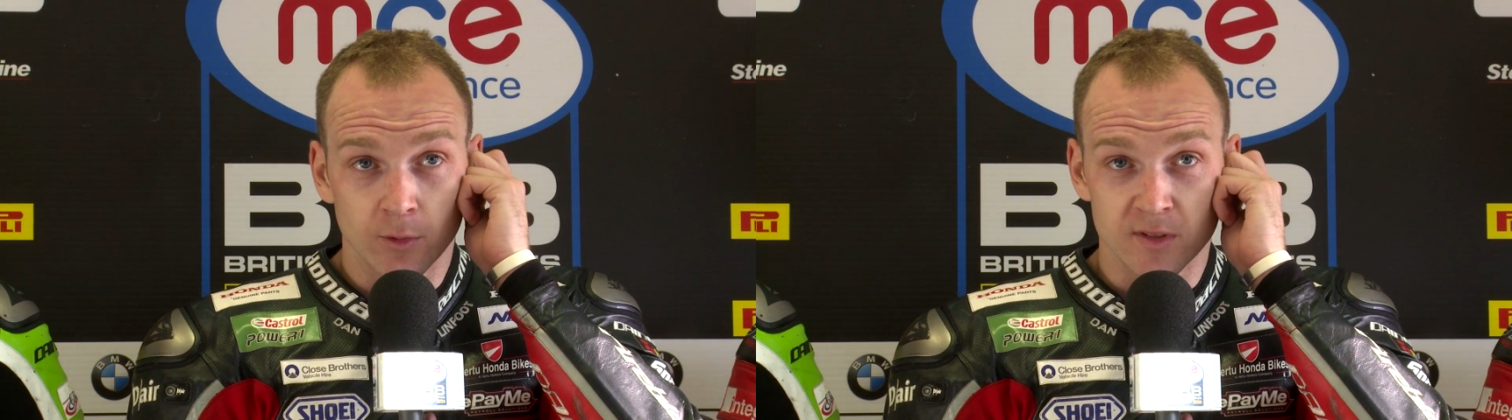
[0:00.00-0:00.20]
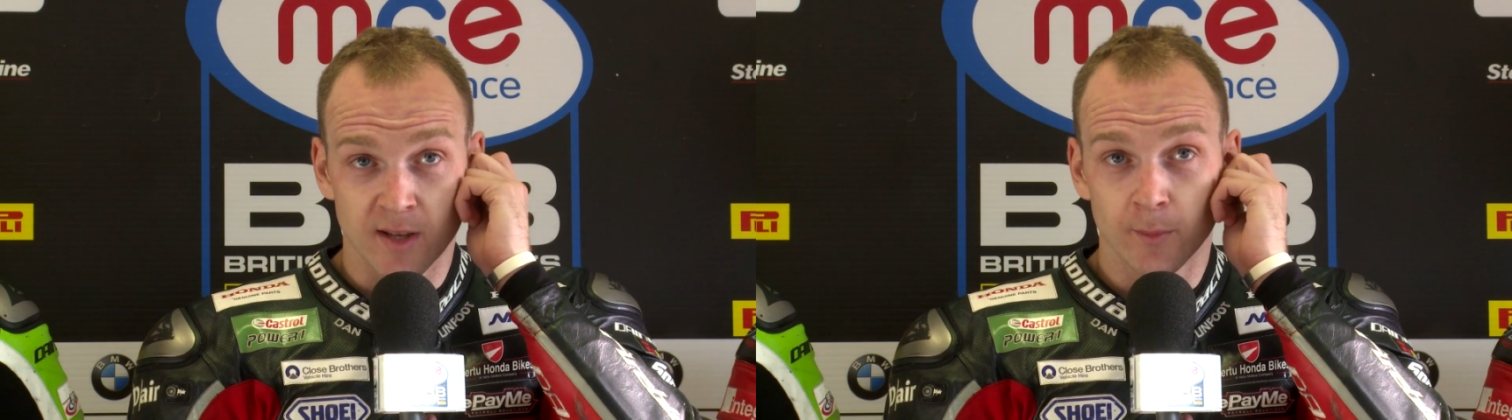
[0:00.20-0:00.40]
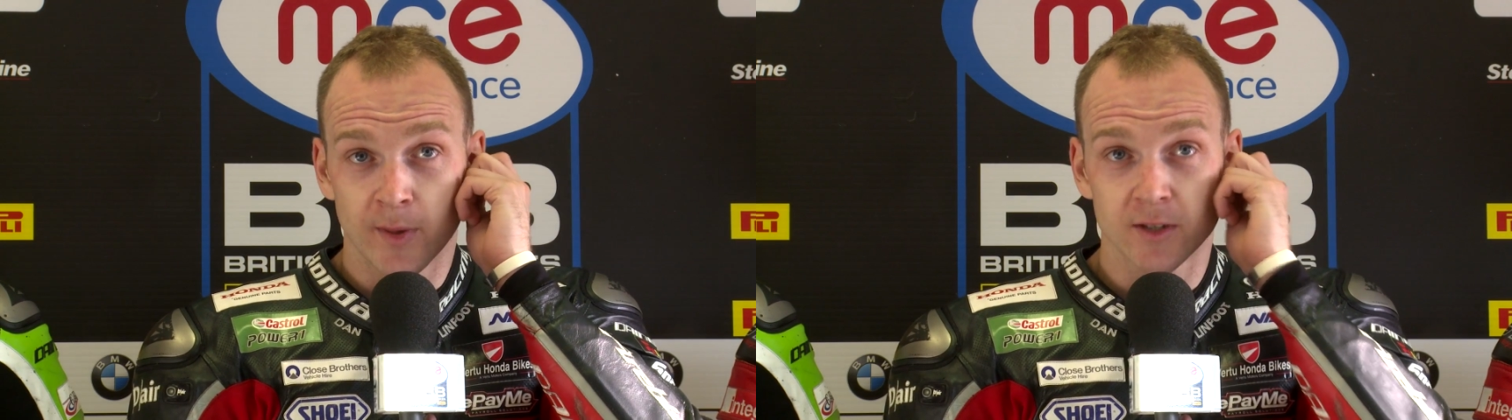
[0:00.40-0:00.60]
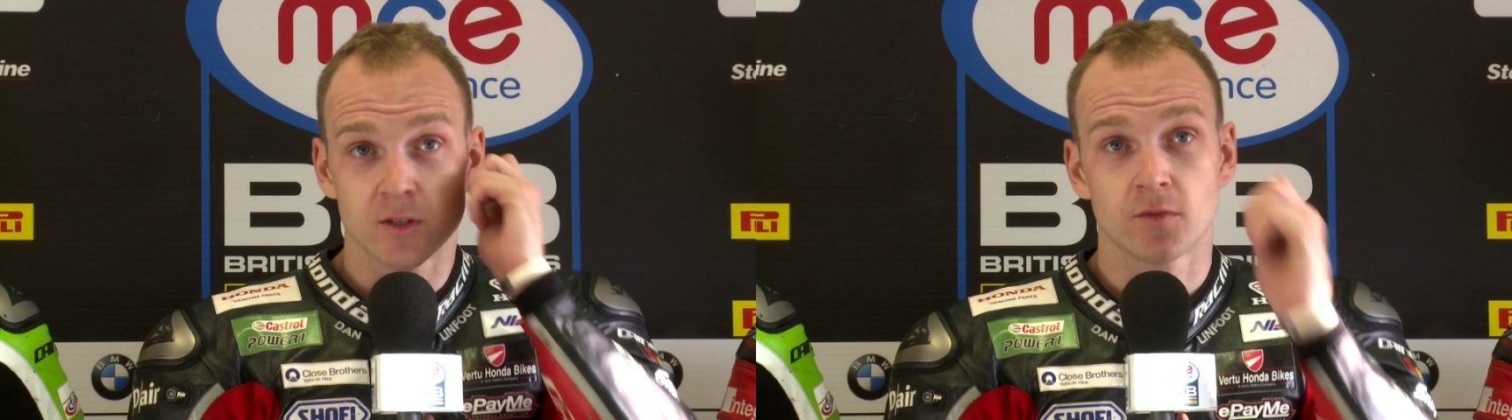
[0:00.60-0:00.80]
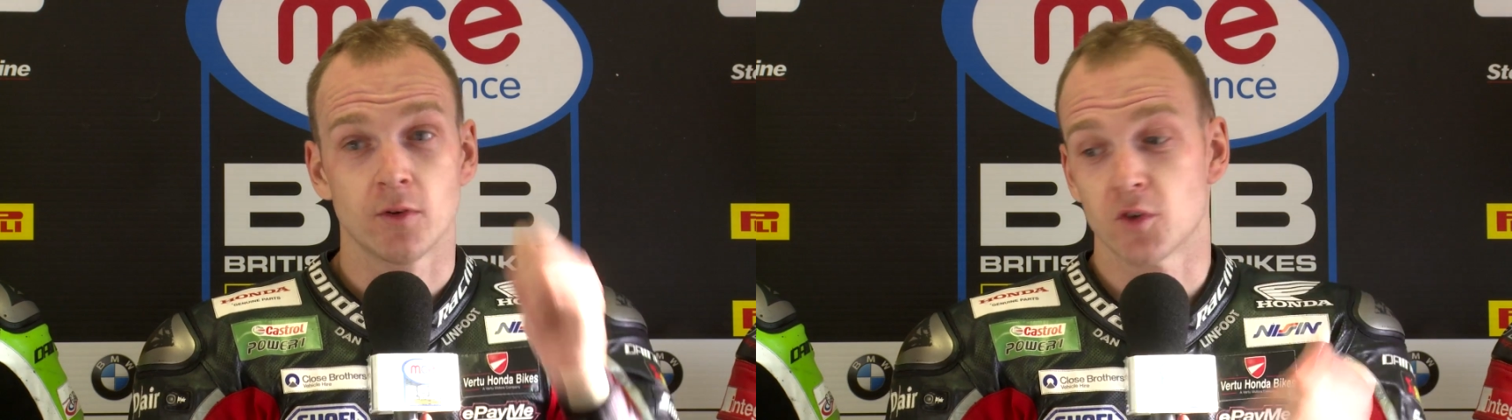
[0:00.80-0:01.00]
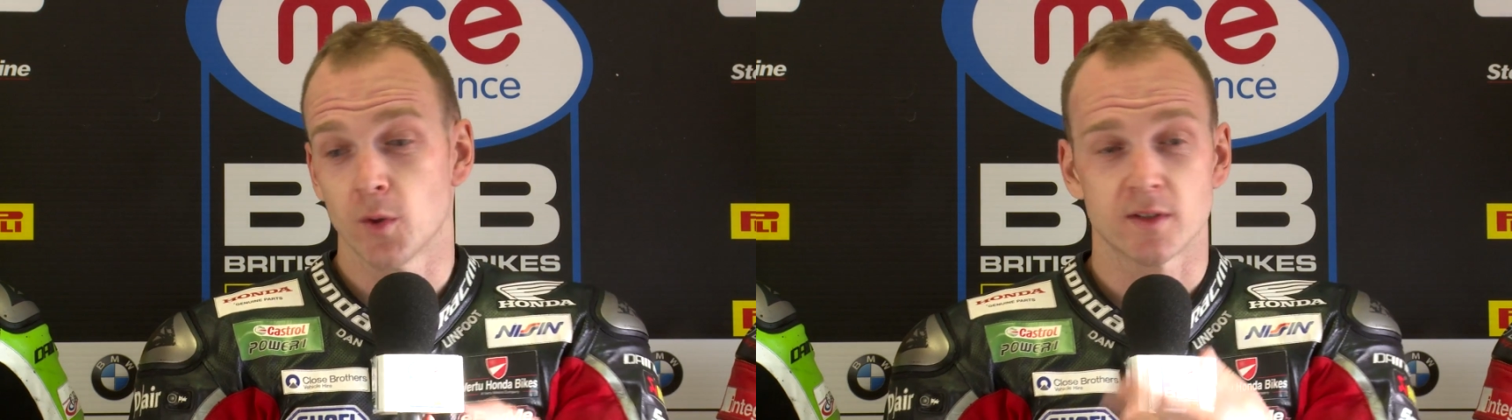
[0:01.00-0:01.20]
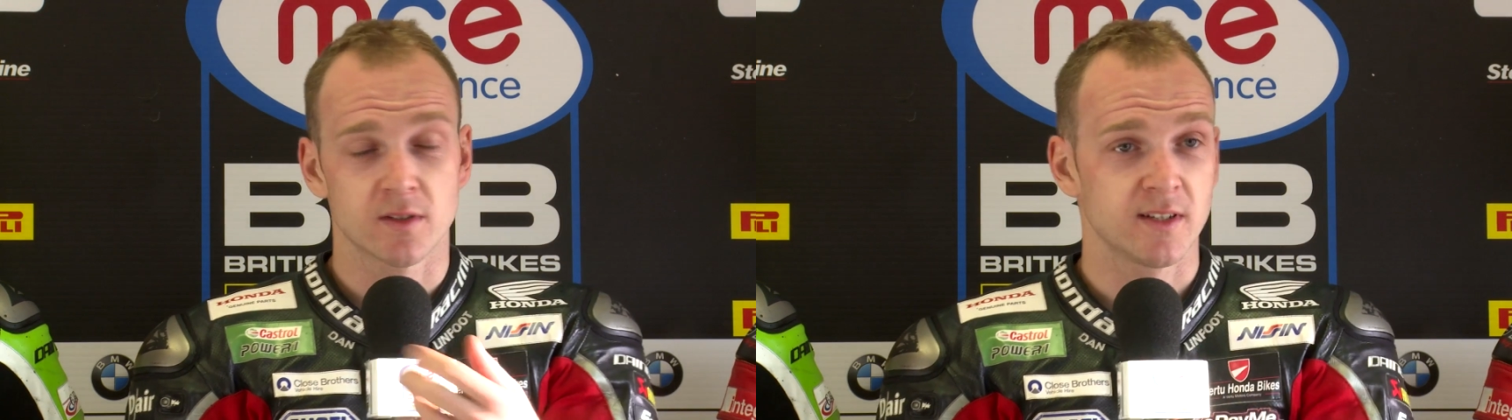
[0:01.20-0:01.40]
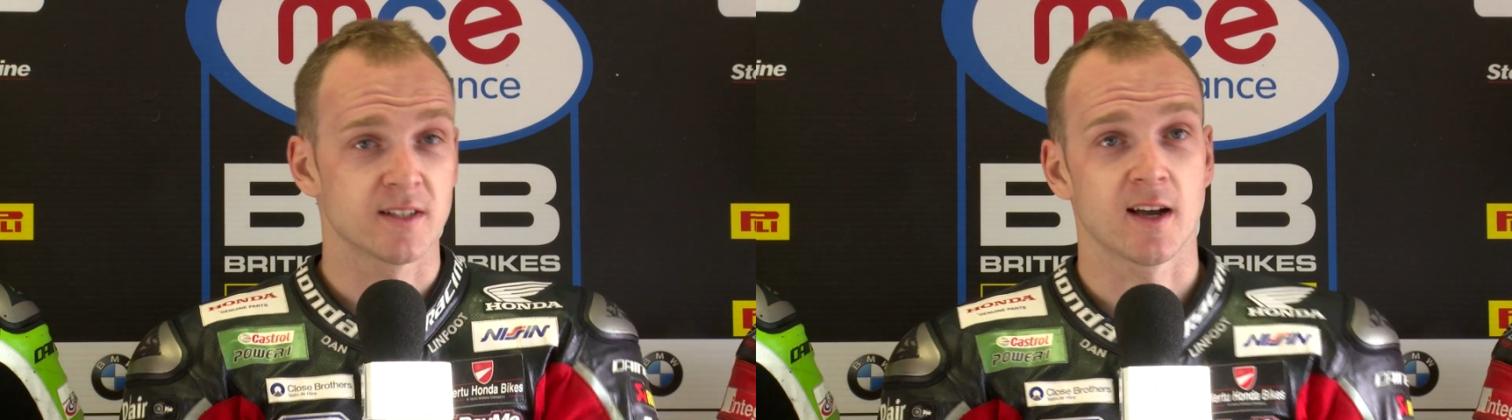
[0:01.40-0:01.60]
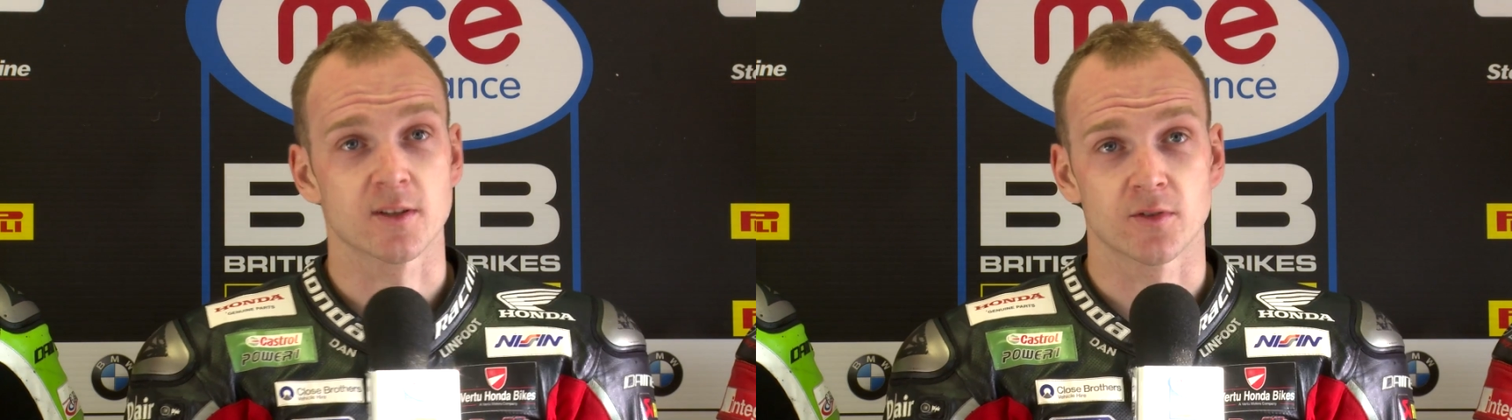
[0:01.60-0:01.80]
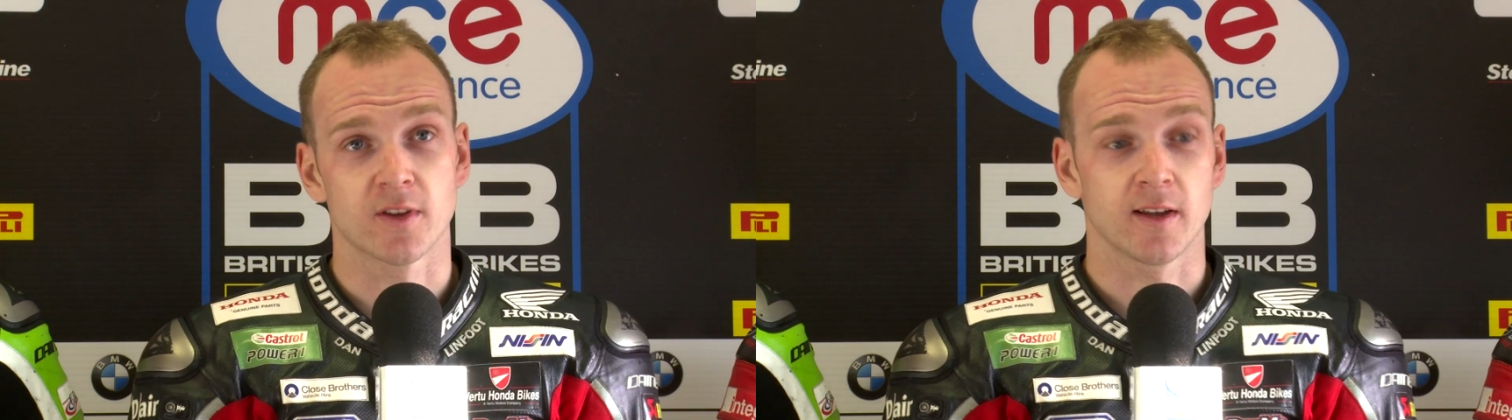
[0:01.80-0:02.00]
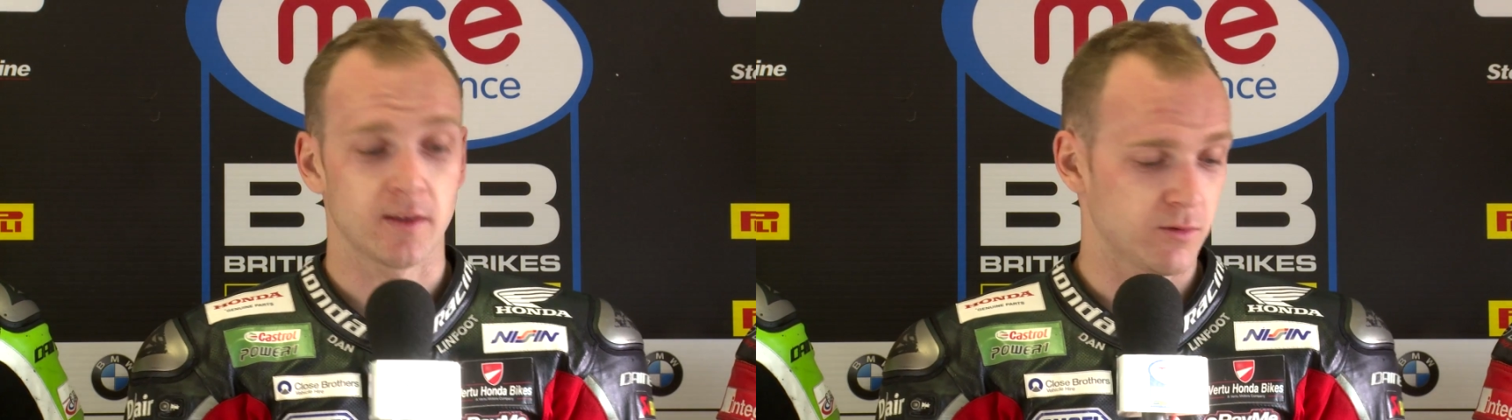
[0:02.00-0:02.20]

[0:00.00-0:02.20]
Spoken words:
There was damp patches through Druids, as these guys will tell you,